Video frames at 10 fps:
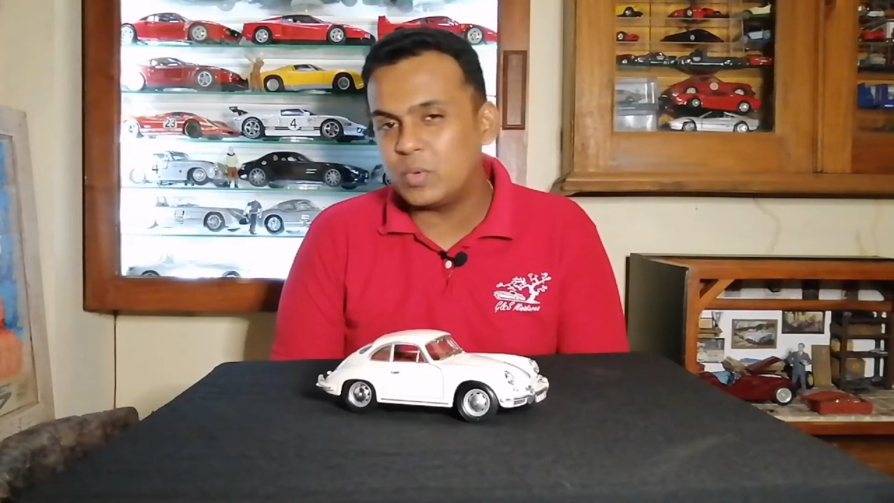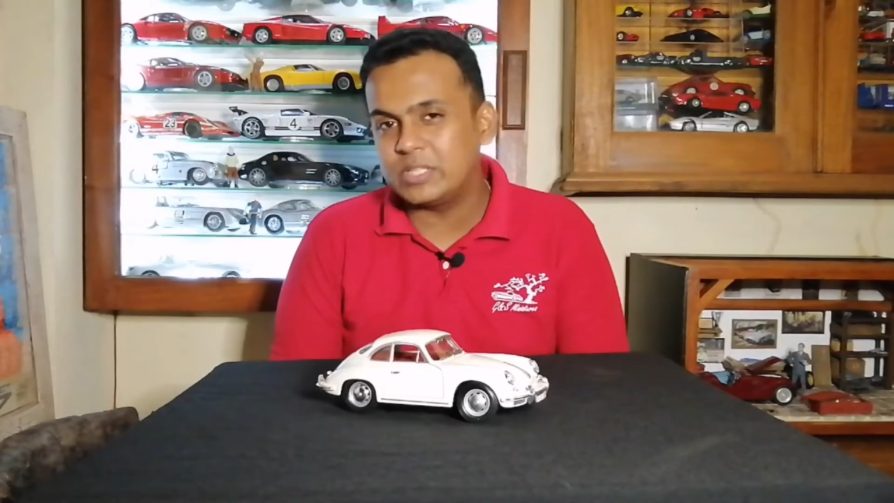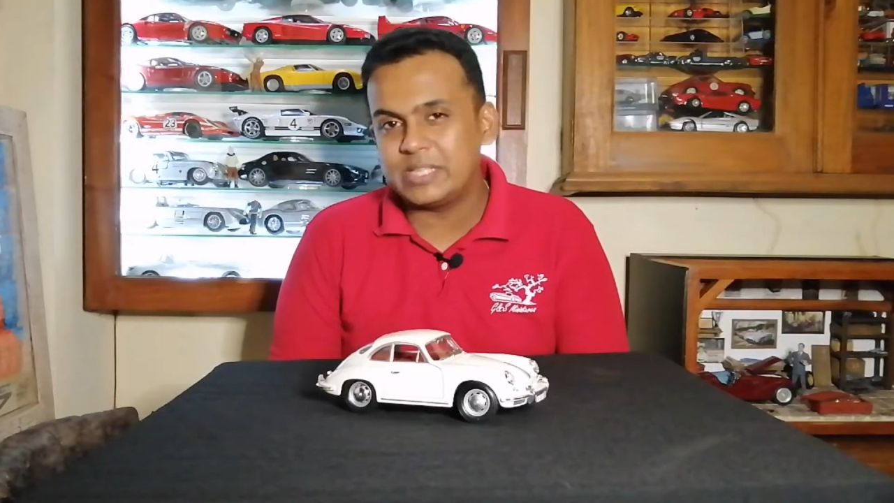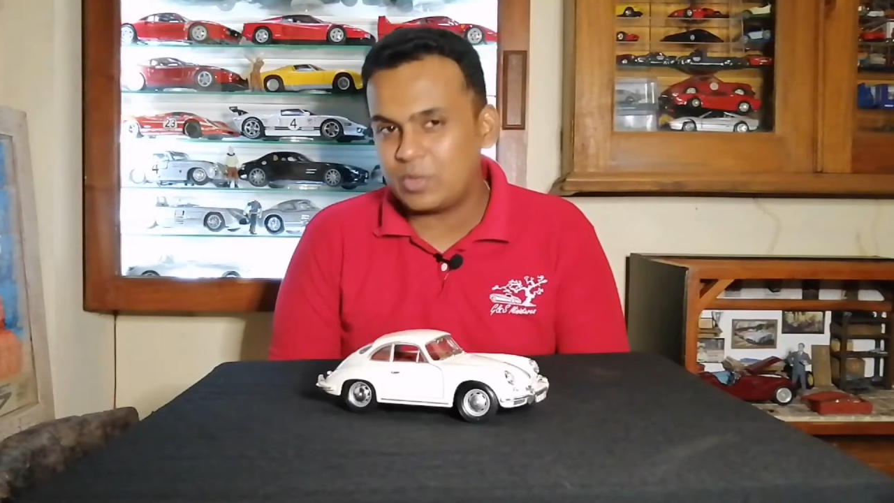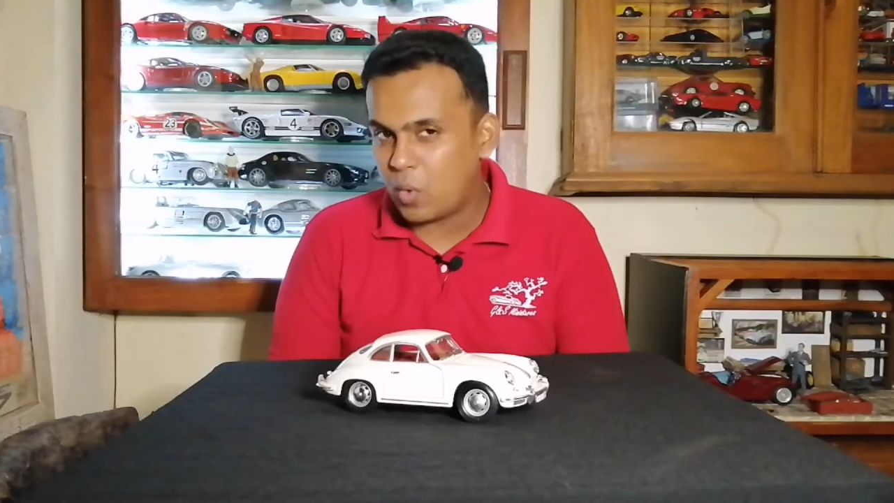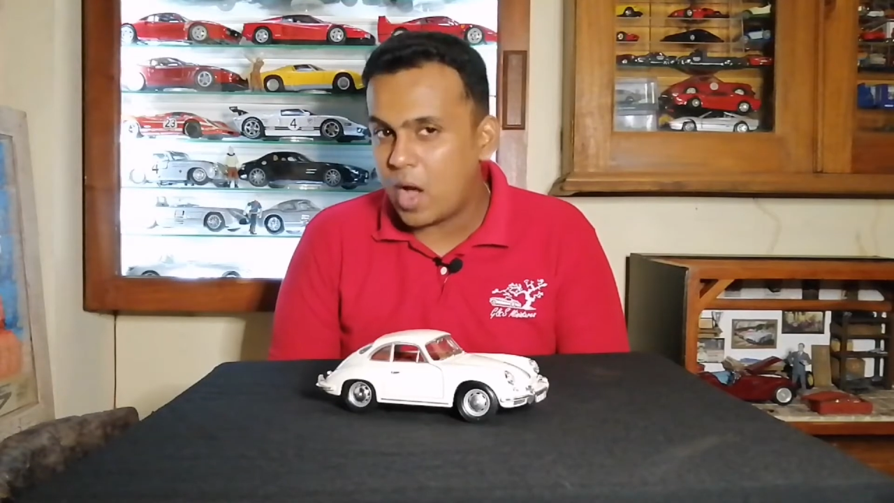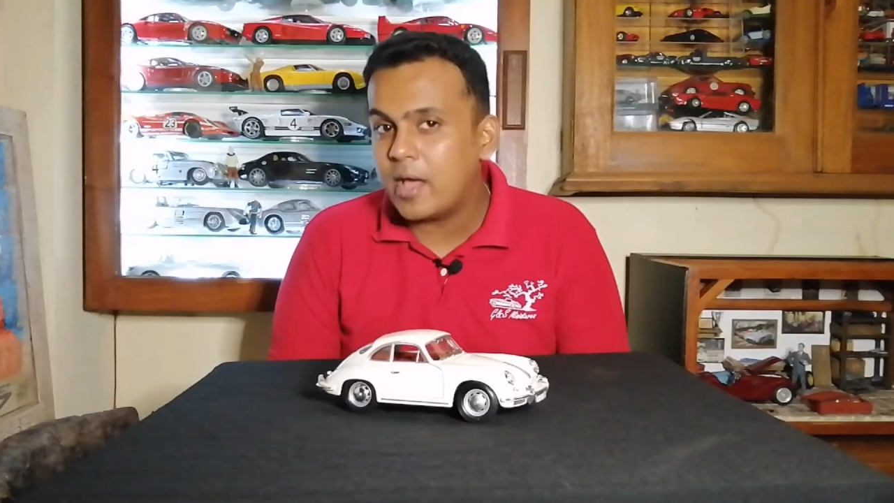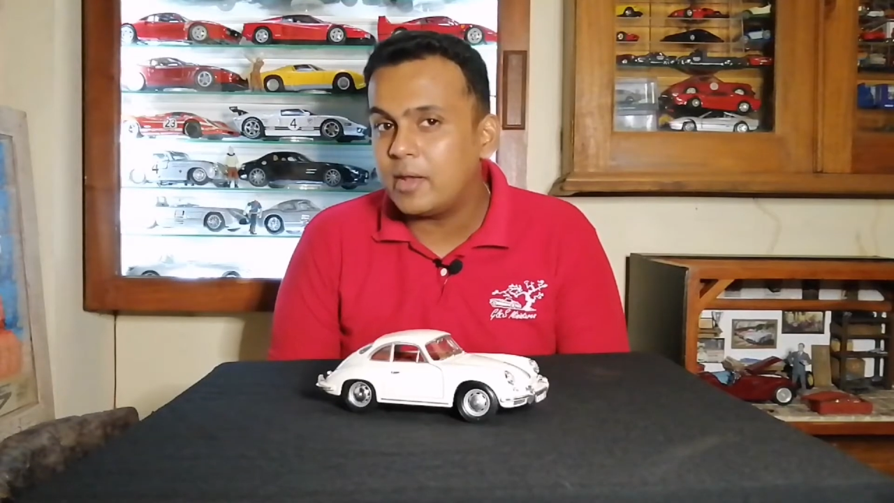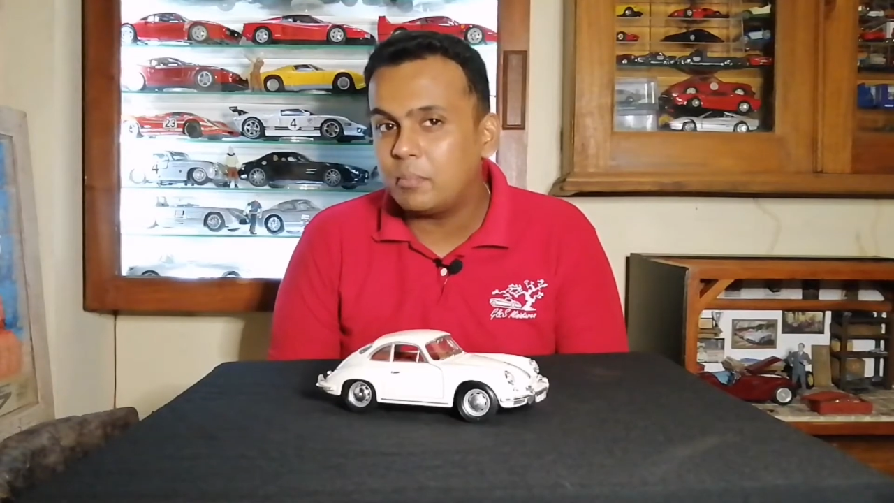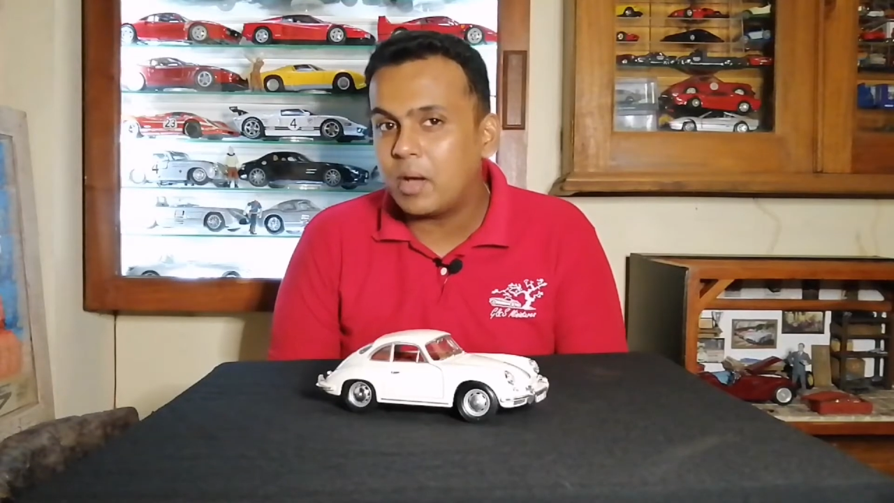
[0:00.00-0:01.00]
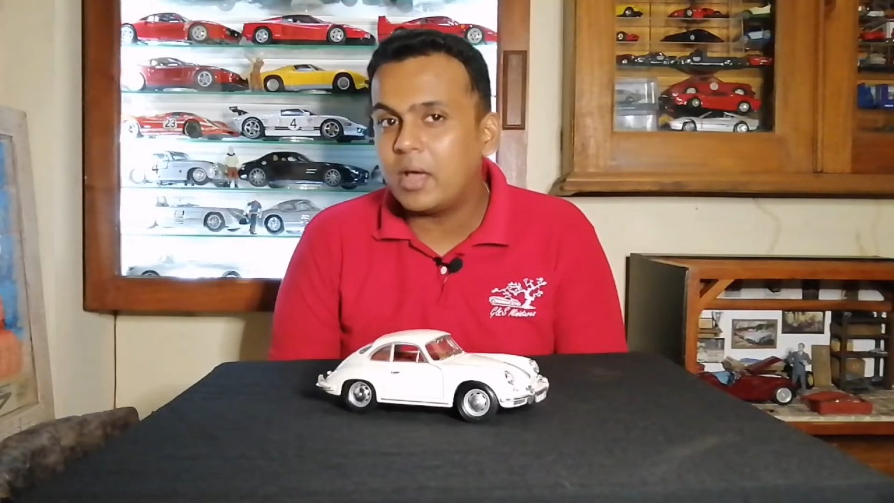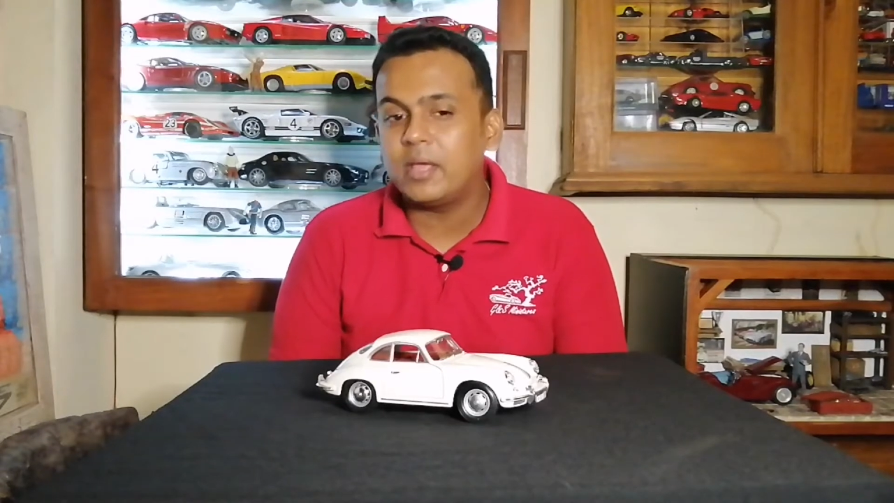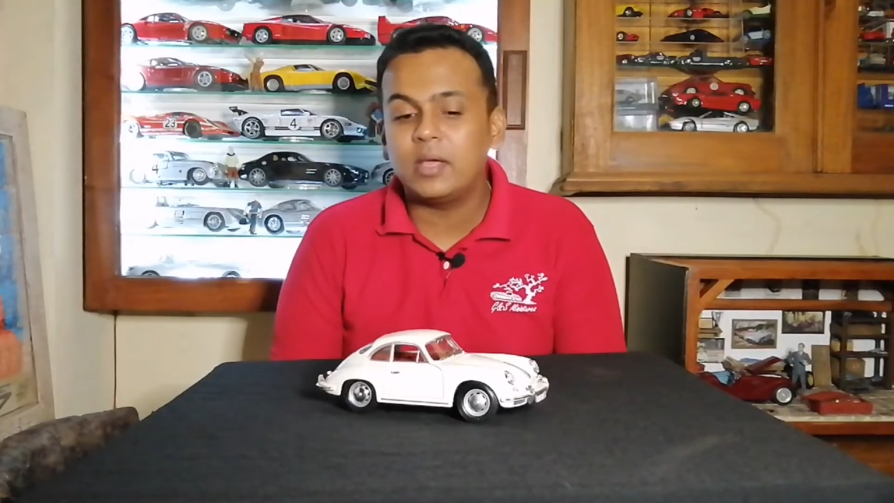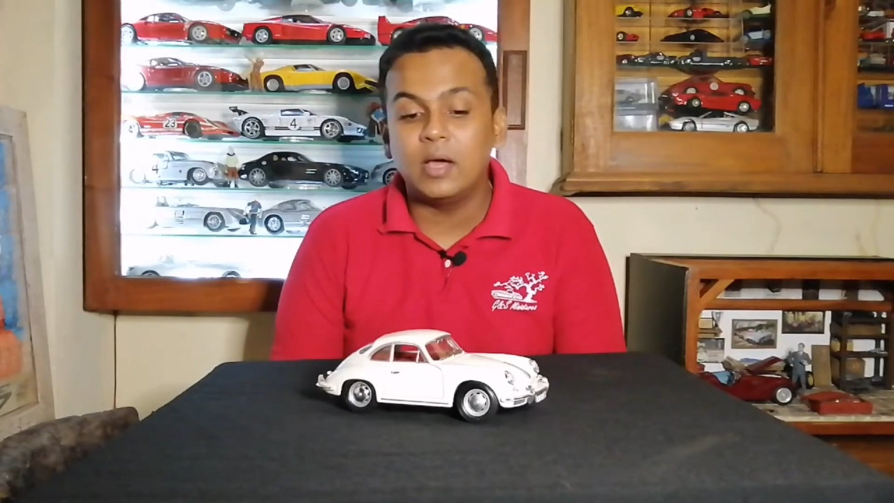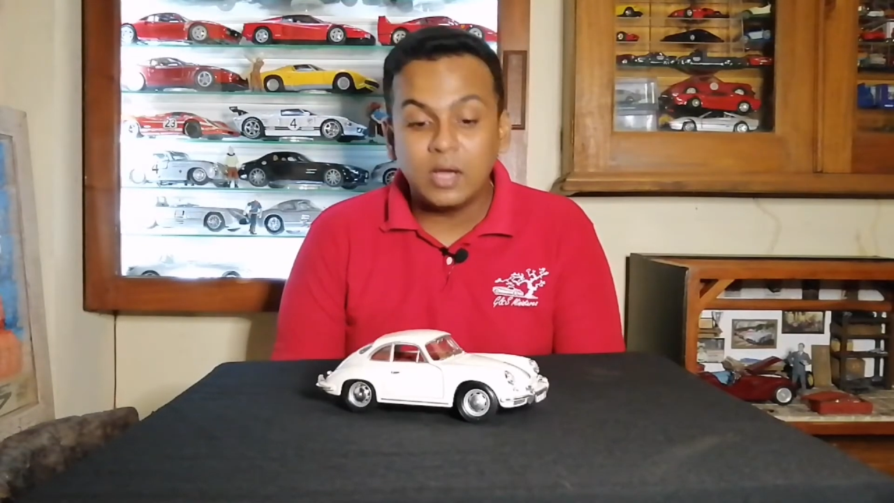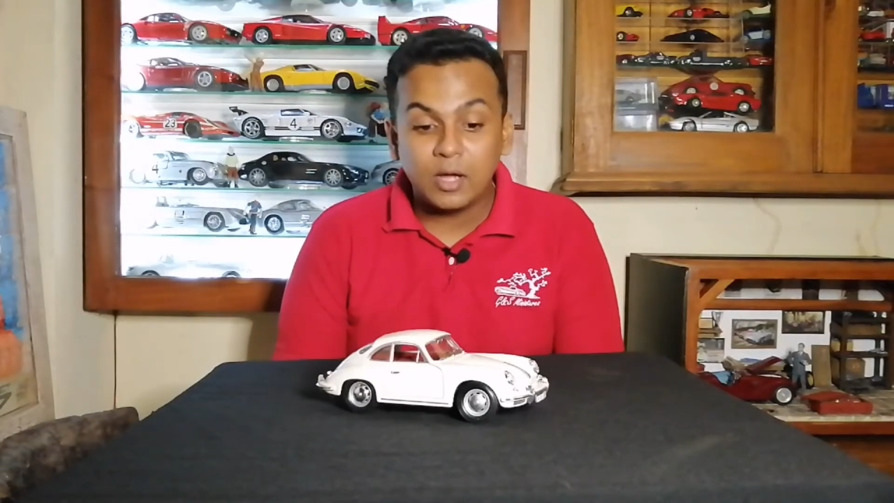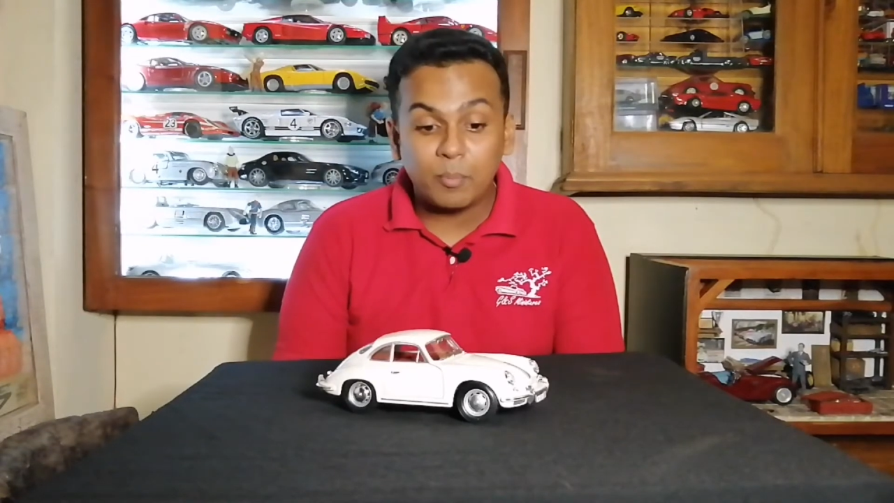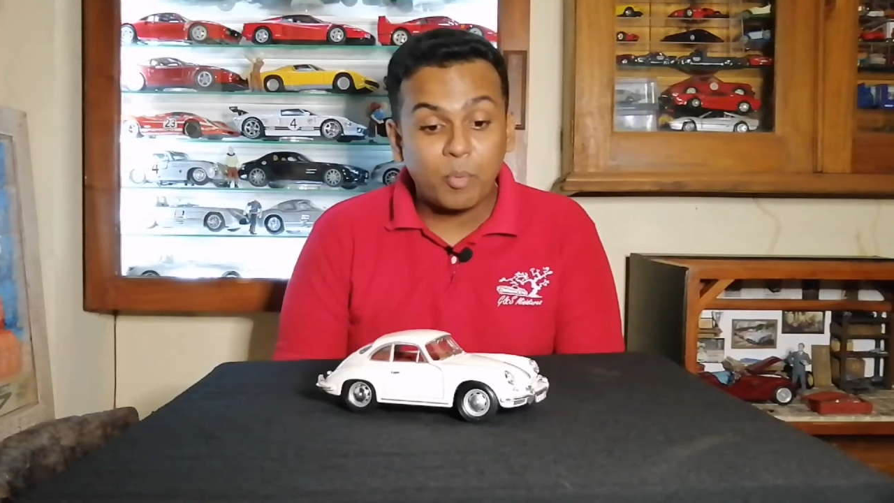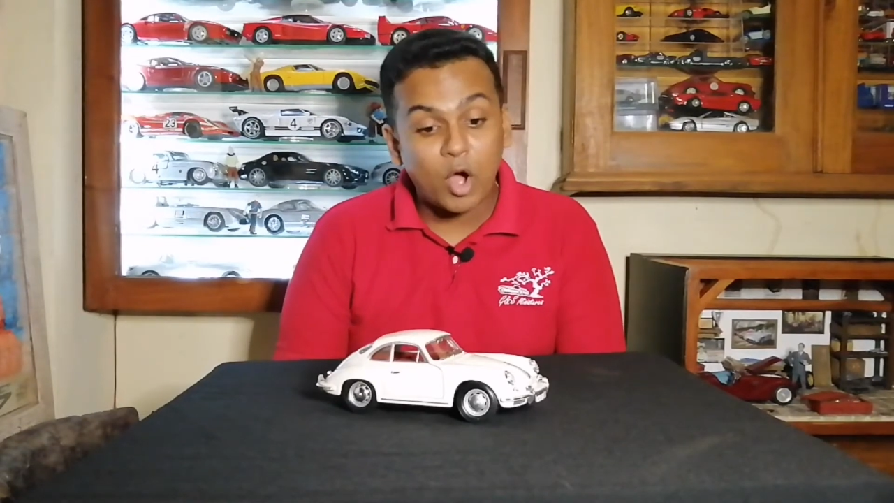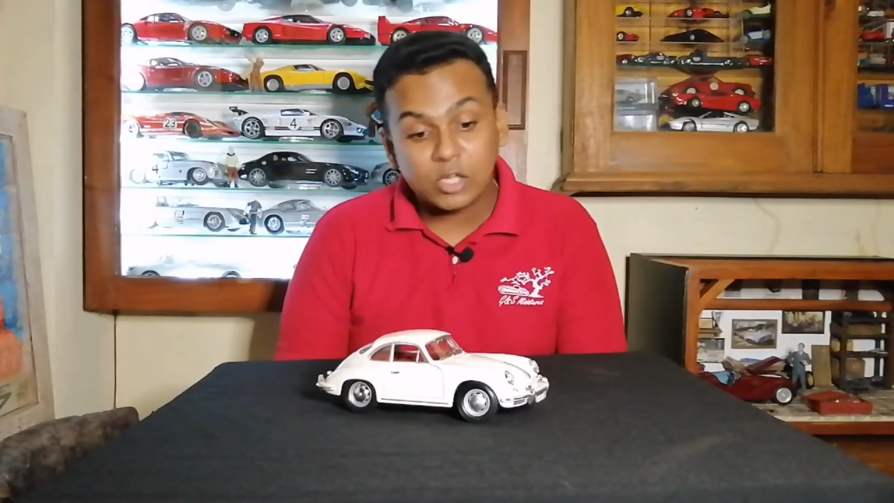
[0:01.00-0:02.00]
was acquired by
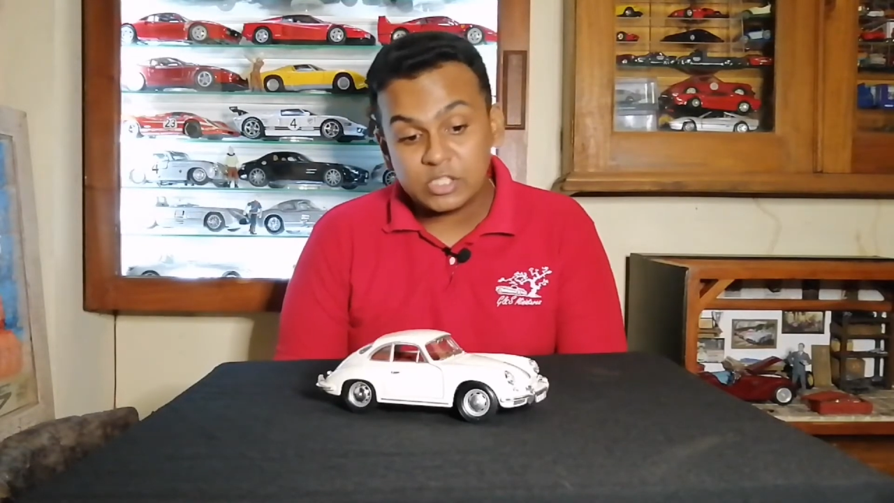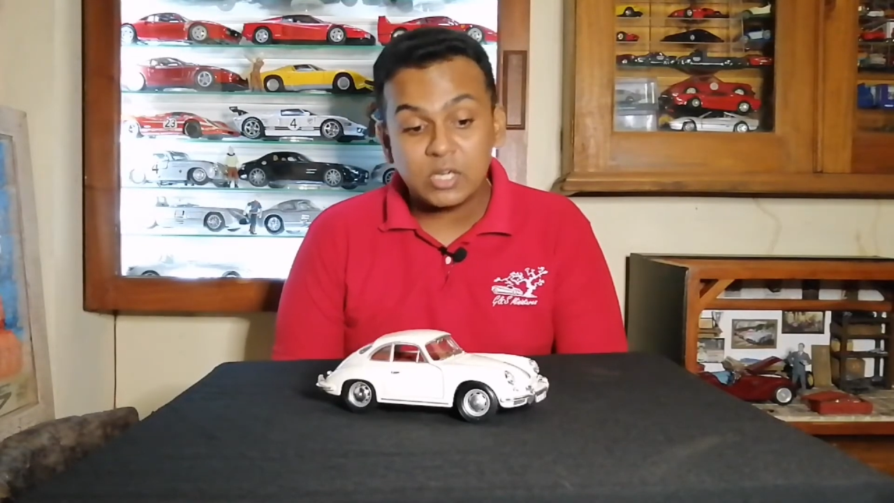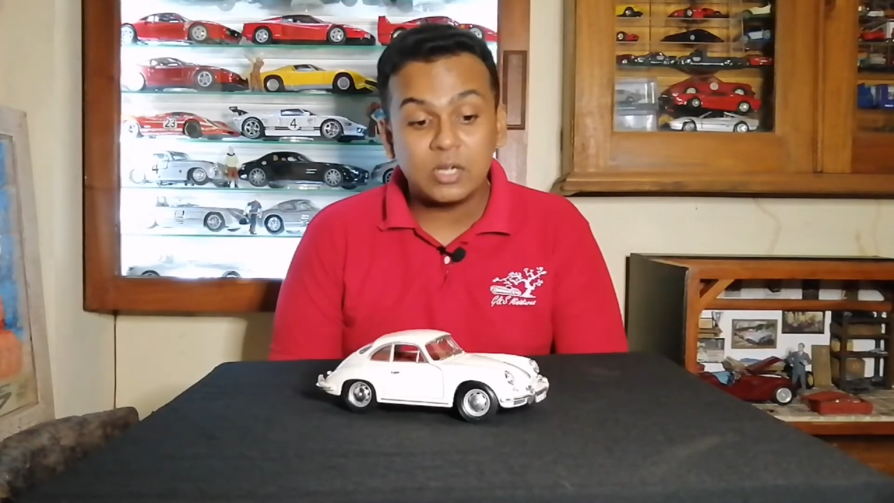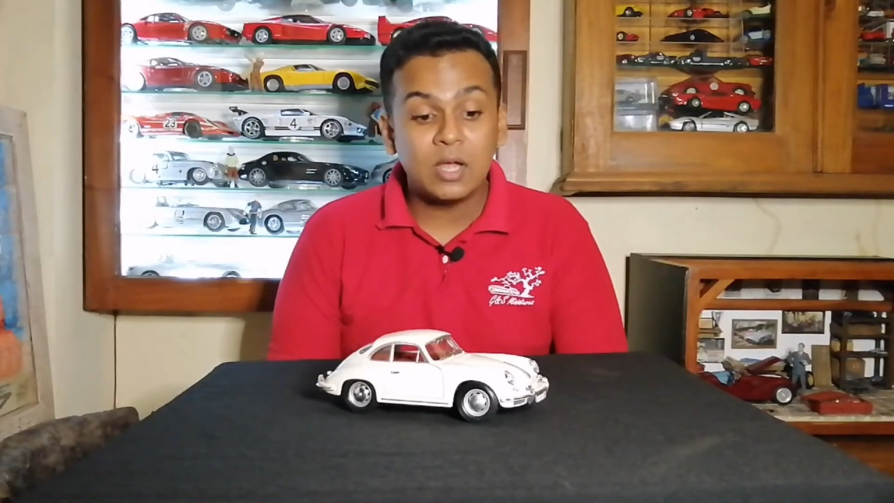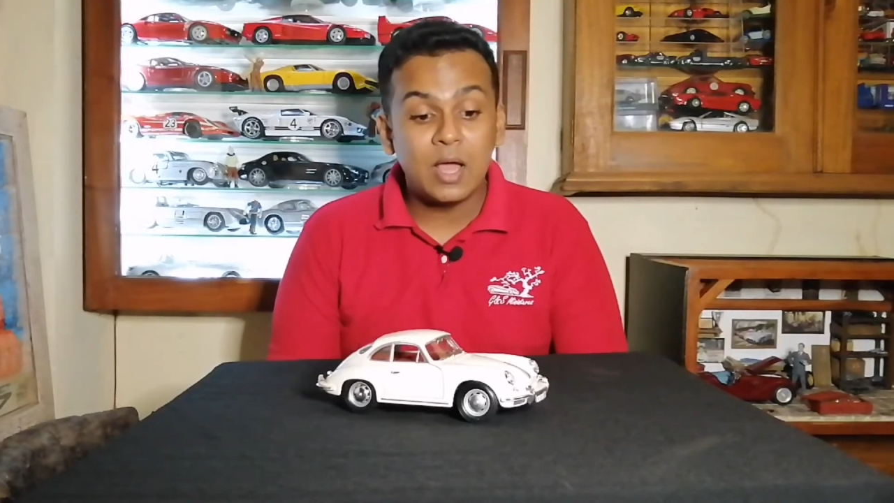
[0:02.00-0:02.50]
Porsche,